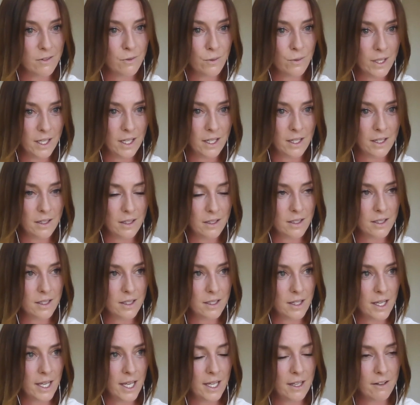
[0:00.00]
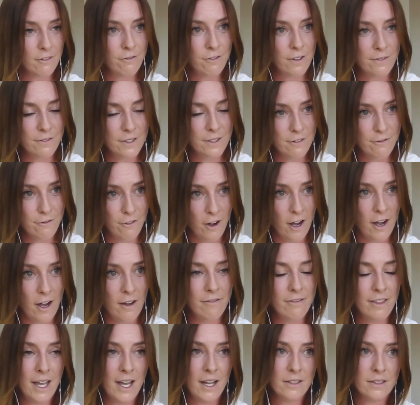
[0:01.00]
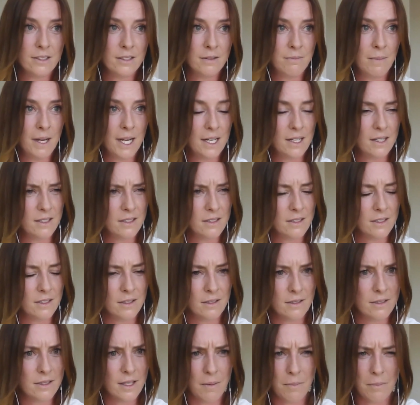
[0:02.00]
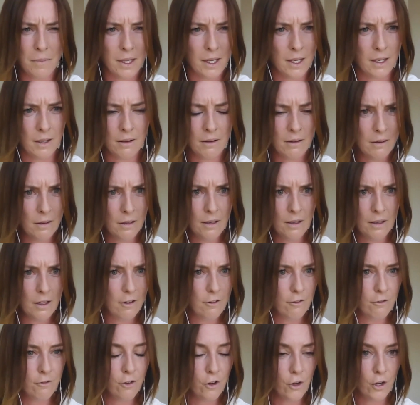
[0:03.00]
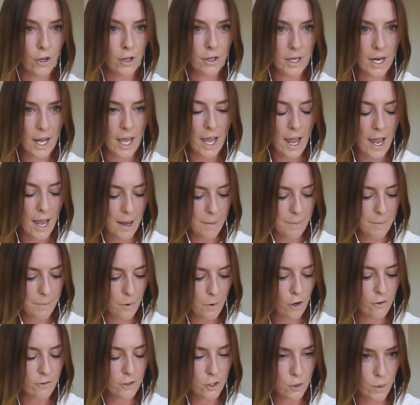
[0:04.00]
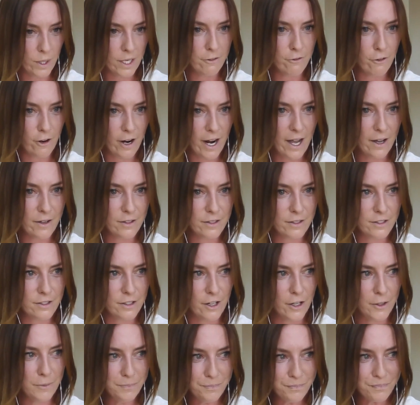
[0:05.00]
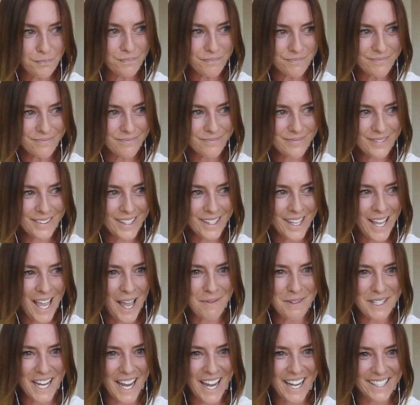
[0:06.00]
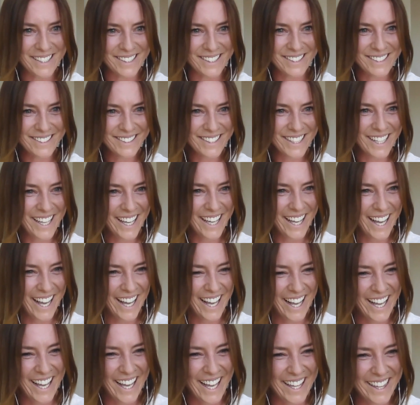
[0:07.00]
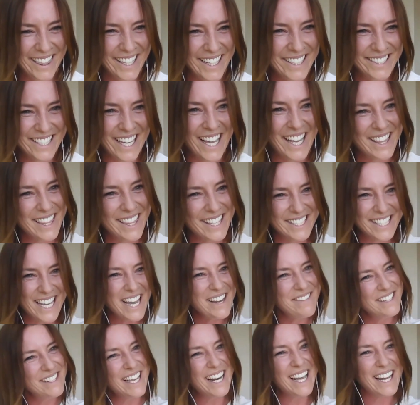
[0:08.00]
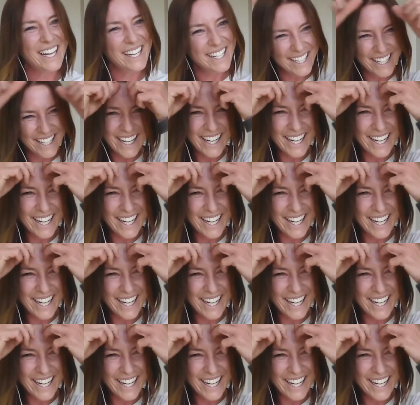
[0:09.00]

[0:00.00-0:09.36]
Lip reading: We hit 55,000 meters and something vert over 24 hours. So happy days. The team did it.